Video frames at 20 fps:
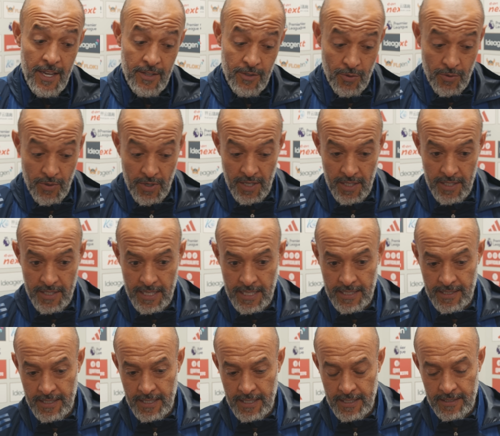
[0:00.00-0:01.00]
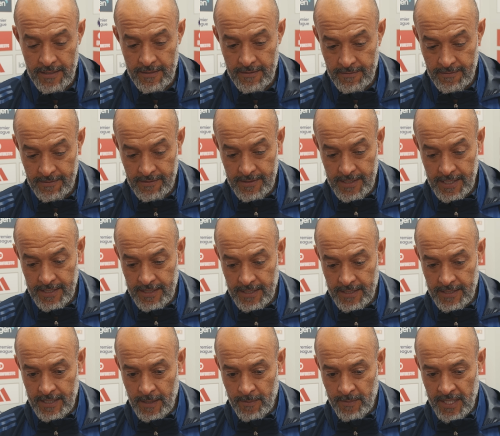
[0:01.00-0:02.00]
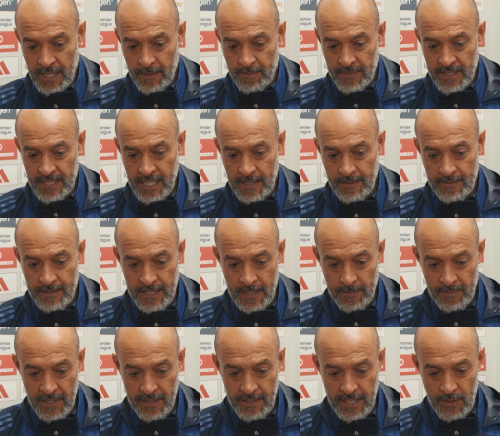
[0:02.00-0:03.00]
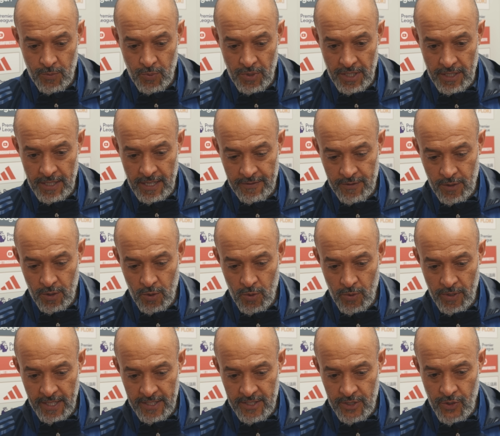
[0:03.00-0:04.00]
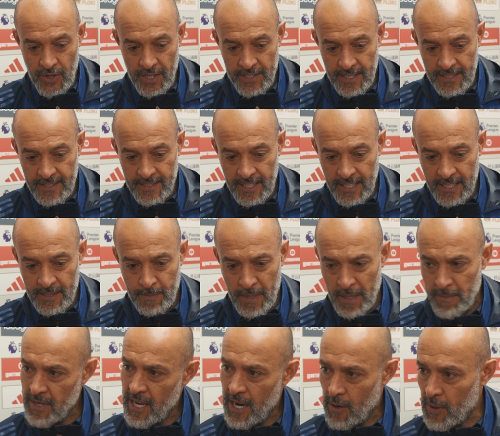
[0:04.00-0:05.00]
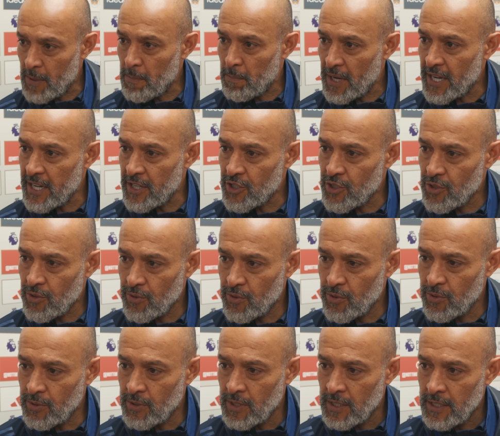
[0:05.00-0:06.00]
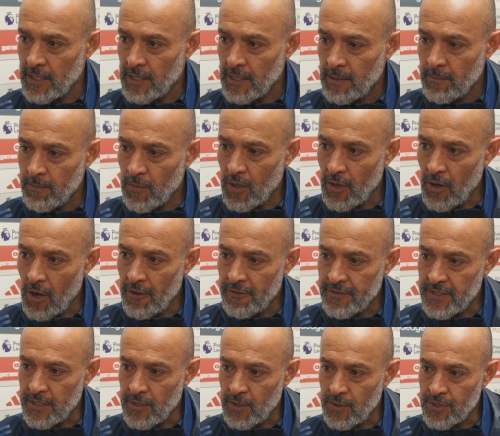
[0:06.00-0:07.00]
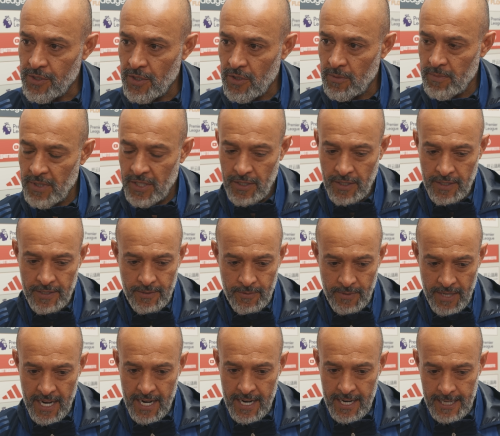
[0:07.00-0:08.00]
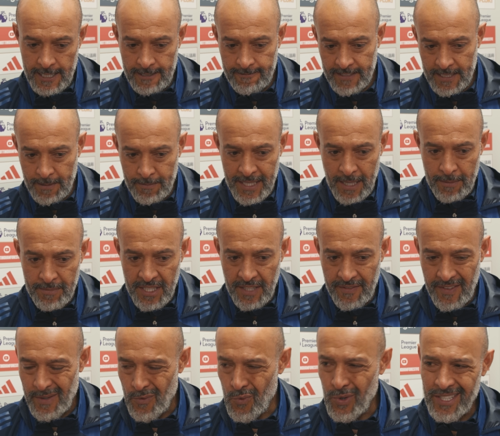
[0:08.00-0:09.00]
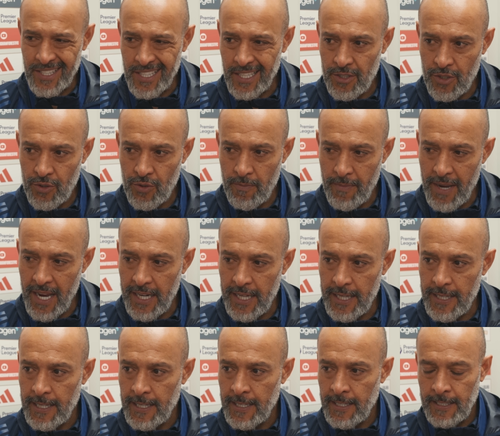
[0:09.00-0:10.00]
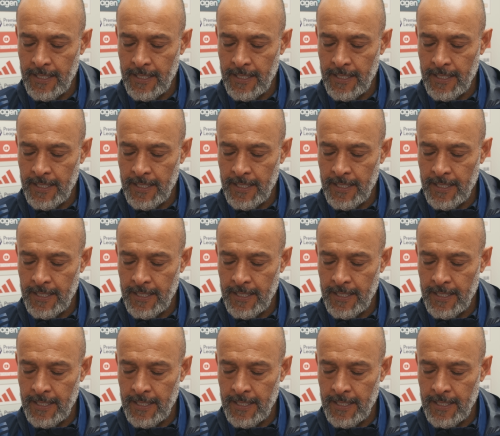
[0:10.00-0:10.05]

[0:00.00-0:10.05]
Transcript: Yeah, he took early, and this is sometimes something that we have to look at Chris and say maybe our players should do more often also, because we are sometimes giving one touch too many,